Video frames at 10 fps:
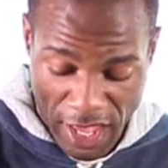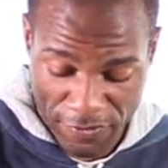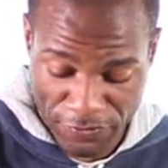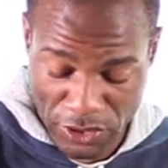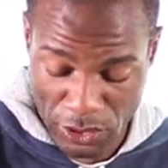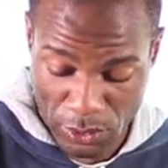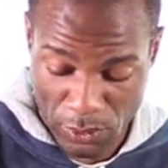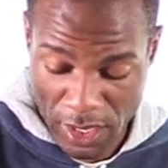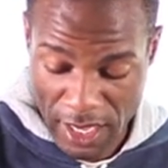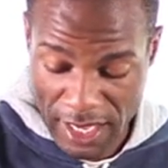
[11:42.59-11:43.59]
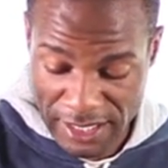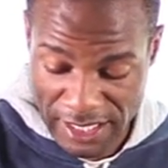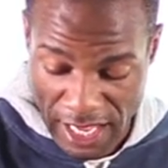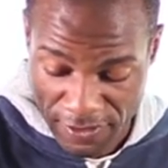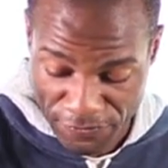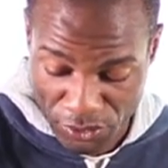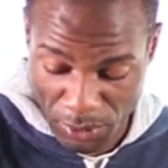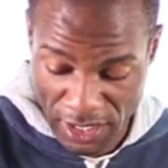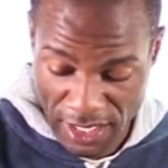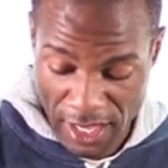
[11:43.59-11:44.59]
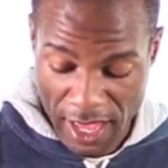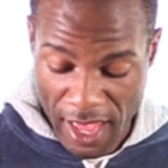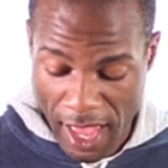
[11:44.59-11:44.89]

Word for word: f2 to f3,